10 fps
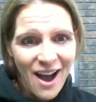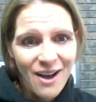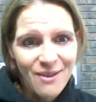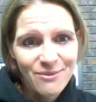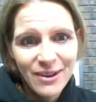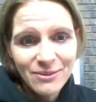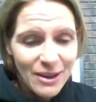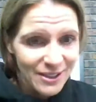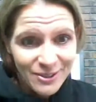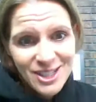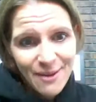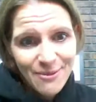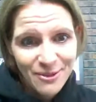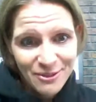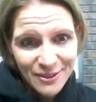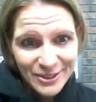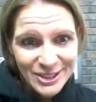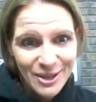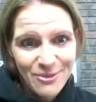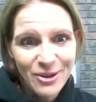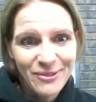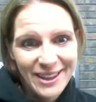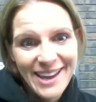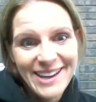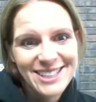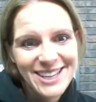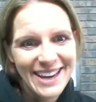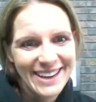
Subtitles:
my femur, the top of my femur. So I broke my leg.